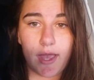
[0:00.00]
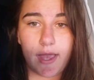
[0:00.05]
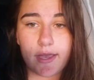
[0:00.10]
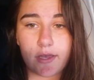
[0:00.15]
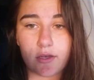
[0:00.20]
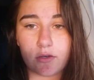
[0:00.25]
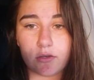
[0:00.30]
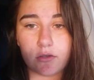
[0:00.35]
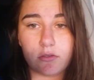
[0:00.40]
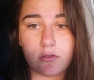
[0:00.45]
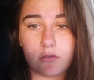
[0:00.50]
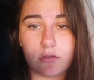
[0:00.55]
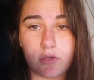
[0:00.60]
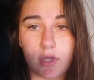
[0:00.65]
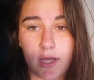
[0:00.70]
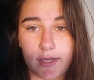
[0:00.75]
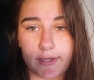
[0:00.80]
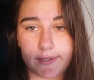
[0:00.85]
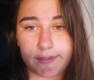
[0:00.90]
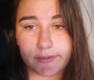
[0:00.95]
Hey all,
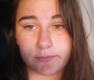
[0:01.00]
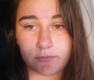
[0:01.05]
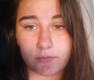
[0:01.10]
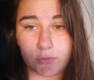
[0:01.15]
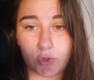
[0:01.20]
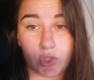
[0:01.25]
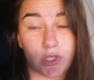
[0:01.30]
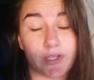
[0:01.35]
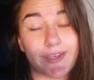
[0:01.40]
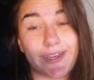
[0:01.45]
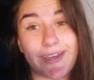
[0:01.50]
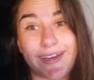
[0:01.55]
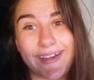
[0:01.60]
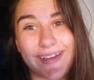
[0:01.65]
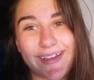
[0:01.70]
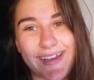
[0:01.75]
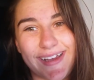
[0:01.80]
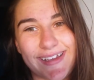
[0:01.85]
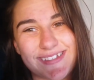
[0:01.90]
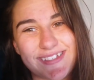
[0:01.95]
or
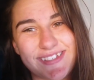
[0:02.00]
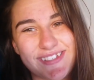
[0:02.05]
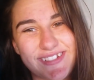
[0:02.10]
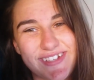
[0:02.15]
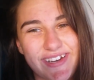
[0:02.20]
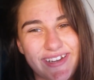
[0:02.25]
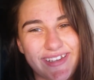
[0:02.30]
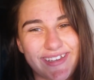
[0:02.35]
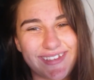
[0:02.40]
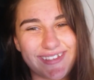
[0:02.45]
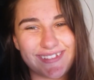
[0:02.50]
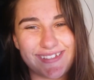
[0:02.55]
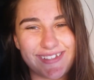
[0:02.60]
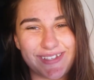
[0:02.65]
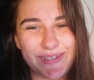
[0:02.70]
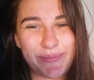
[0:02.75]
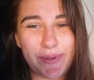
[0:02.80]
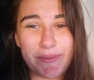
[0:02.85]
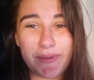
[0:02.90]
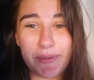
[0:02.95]
g'day guys, it's Jerry here.
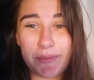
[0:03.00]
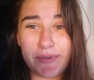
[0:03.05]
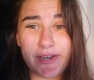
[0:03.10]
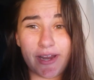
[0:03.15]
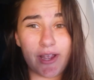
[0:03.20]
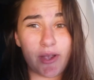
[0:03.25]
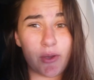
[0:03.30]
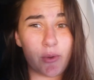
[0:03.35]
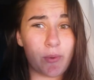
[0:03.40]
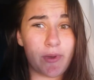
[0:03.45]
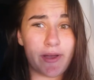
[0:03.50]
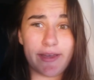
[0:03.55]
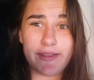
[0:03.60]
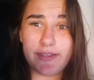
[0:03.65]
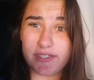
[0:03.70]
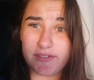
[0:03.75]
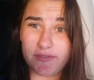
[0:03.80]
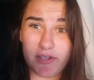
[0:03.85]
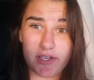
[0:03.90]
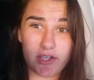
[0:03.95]
So you're probably wondering why
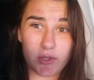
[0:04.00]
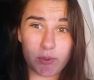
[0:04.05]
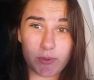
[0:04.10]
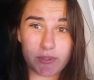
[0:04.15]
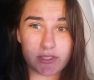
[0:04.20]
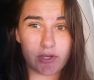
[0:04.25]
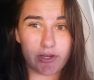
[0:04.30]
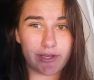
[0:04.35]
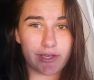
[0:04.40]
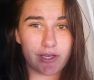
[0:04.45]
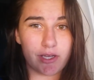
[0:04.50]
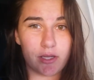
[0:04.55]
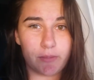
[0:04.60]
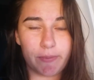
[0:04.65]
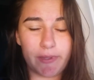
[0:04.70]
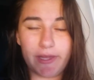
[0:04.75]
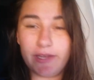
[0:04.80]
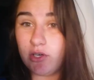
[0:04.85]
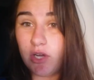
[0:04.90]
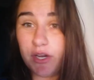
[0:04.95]
this video is going
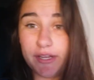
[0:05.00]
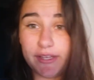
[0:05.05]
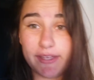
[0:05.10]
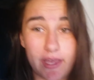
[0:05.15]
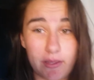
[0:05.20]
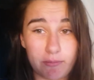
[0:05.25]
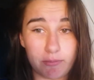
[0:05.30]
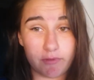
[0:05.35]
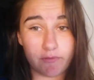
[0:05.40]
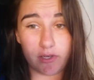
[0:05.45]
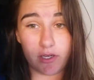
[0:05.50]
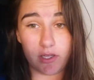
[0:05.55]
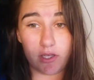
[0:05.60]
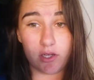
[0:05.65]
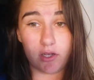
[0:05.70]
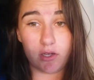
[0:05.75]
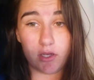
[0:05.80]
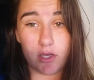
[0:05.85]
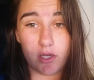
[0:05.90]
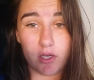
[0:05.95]
up and not a gaming
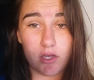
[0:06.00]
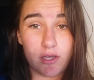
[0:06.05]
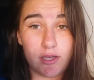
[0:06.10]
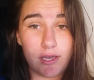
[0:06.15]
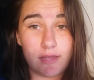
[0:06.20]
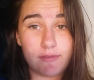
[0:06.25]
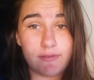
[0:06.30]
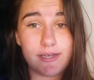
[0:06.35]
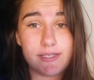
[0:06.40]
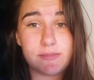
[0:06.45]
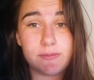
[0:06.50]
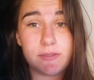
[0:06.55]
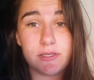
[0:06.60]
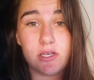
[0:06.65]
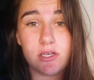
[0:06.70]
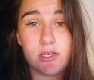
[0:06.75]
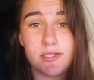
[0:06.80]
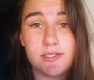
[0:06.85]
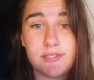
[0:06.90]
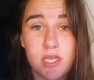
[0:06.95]
video, and that is
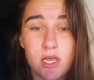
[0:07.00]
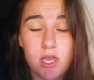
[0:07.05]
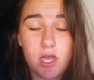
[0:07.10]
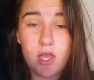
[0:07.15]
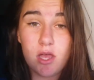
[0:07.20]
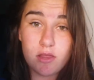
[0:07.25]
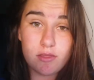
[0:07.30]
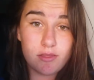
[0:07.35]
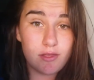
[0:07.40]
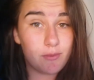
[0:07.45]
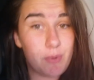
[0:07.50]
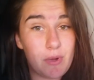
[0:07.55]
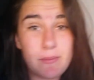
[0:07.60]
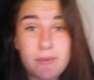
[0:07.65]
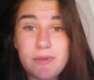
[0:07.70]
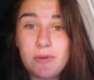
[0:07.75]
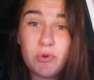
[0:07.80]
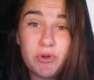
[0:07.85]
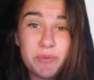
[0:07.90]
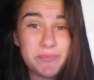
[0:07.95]
because there
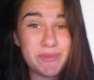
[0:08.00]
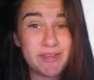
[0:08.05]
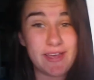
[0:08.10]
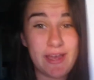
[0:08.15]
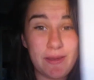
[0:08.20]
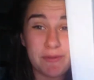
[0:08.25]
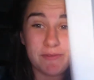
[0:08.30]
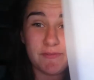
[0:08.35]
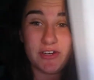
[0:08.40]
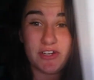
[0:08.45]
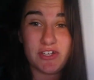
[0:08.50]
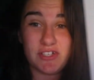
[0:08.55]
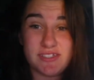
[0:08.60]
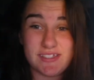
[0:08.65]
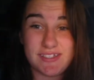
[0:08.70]
probably won't be a gaming video